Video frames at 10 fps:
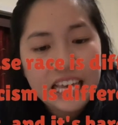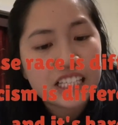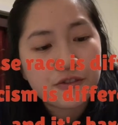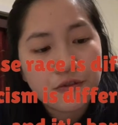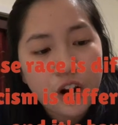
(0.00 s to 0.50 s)

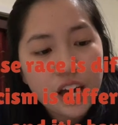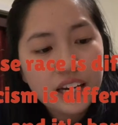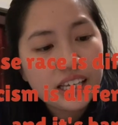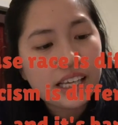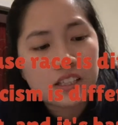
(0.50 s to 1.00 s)
It's
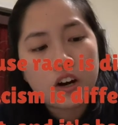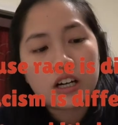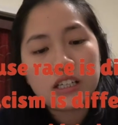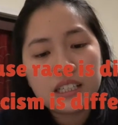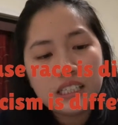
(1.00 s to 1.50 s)
fraught, it's
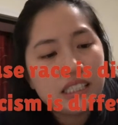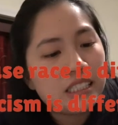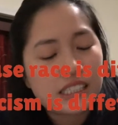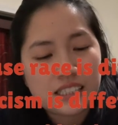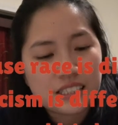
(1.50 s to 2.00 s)
hard
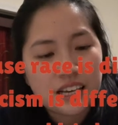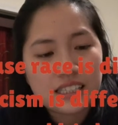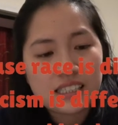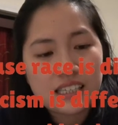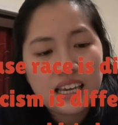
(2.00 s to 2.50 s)
to
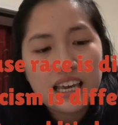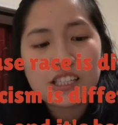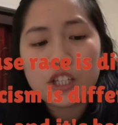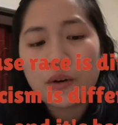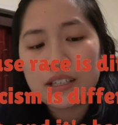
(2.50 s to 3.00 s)
discuss, and
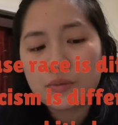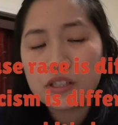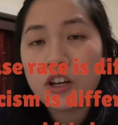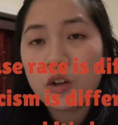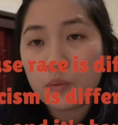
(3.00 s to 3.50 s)
so as a
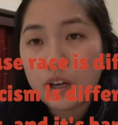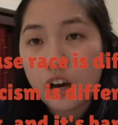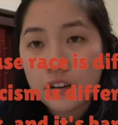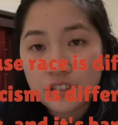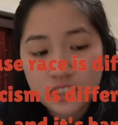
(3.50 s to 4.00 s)
result, we
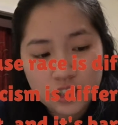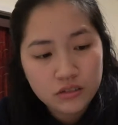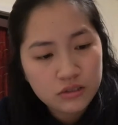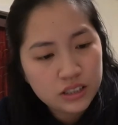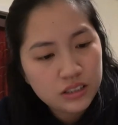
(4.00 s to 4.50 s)
often
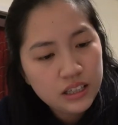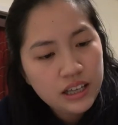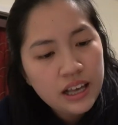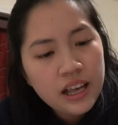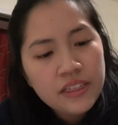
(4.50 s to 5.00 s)
don't.
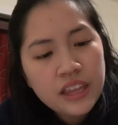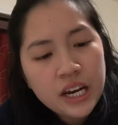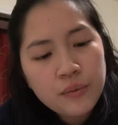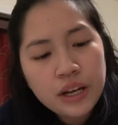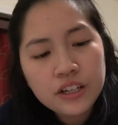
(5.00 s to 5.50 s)
Then
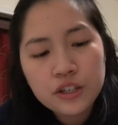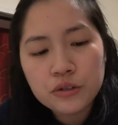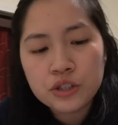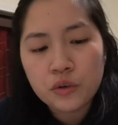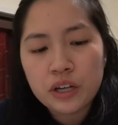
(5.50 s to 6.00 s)
I read a
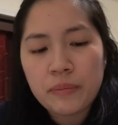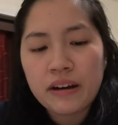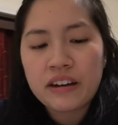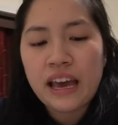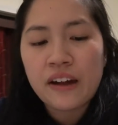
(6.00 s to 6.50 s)
news story
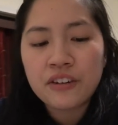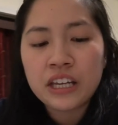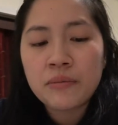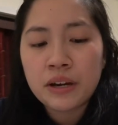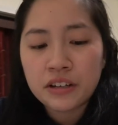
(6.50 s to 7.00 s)
about an
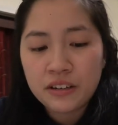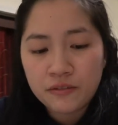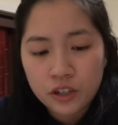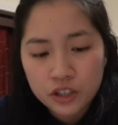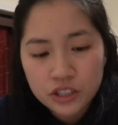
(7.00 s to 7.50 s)

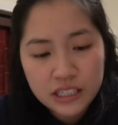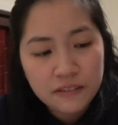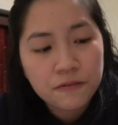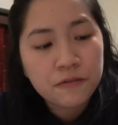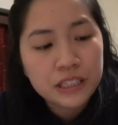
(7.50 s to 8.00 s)
African-American nurse
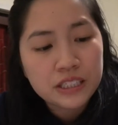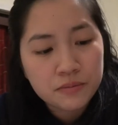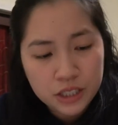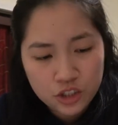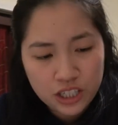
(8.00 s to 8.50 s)
in Flint,
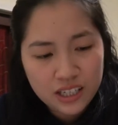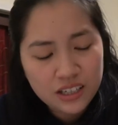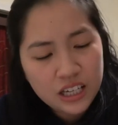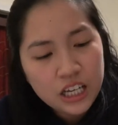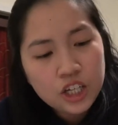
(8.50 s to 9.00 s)
Michigan.
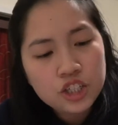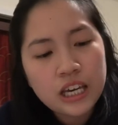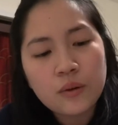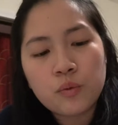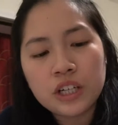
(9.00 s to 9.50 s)

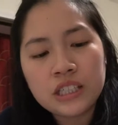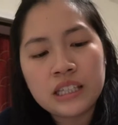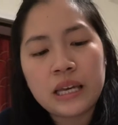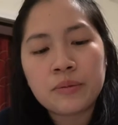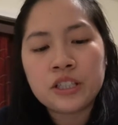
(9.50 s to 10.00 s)
She had worked
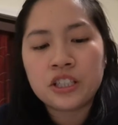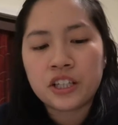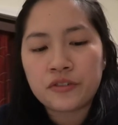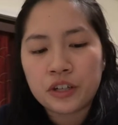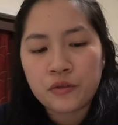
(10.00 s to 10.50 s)
in labor and
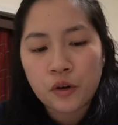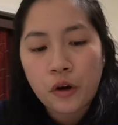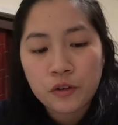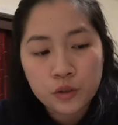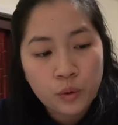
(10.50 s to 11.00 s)
delivery for
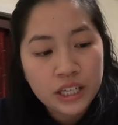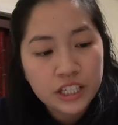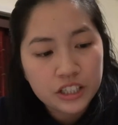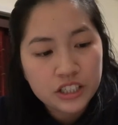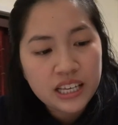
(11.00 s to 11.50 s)
over 20
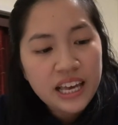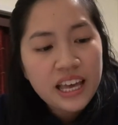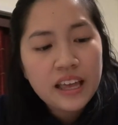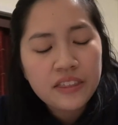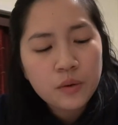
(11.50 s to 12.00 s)
years,
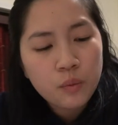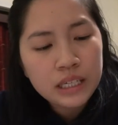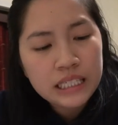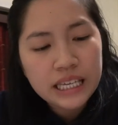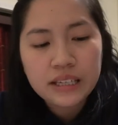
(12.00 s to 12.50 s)
and then
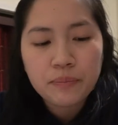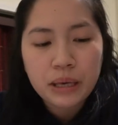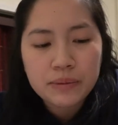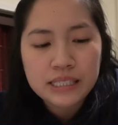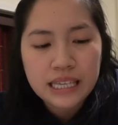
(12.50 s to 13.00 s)
one day a
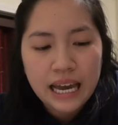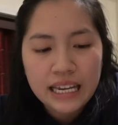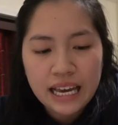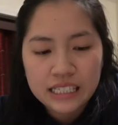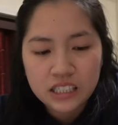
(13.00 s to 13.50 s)
baby's
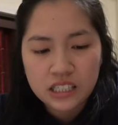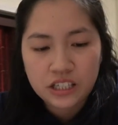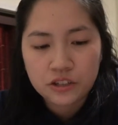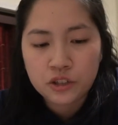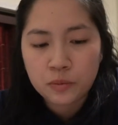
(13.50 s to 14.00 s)
dad asked to
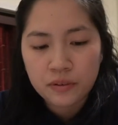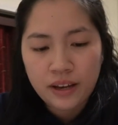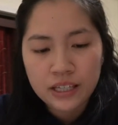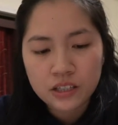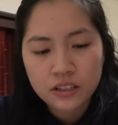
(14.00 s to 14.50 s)
see her
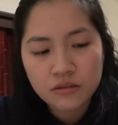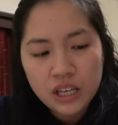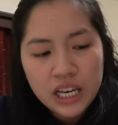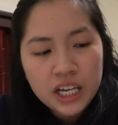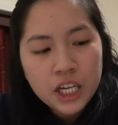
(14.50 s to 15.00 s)
supervisor.
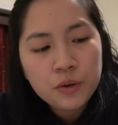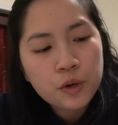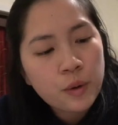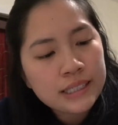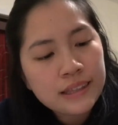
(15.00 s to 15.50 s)
He
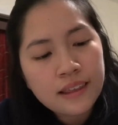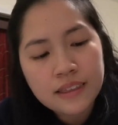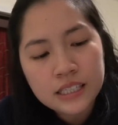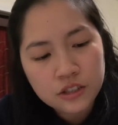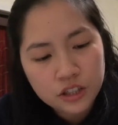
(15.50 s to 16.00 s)
requested that
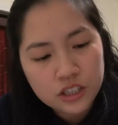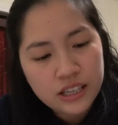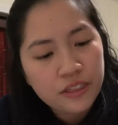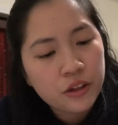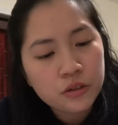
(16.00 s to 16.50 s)
this nurse
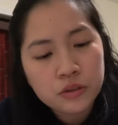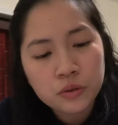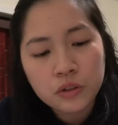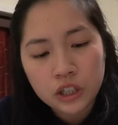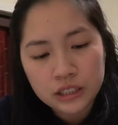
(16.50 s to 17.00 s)
and those
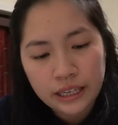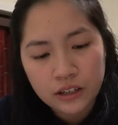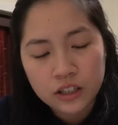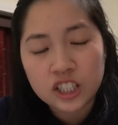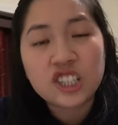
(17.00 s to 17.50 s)
who looked like
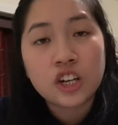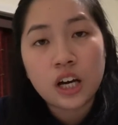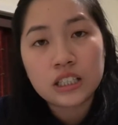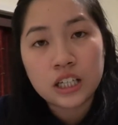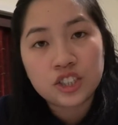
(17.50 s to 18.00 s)
her
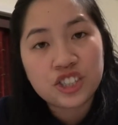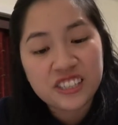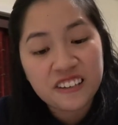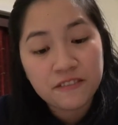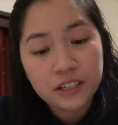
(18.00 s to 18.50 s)
not touch his
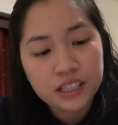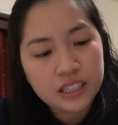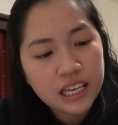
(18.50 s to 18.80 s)
infant.